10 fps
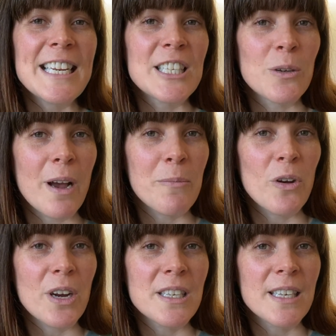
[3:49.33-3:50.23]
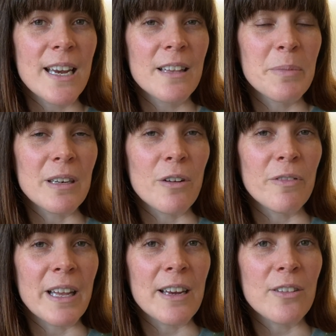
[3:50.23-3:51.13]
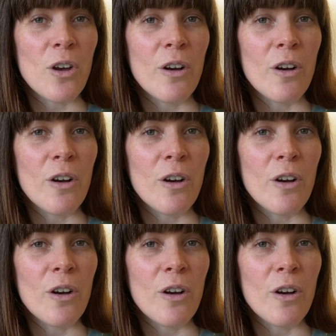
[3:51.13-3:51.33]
So I'm going to take a bit of length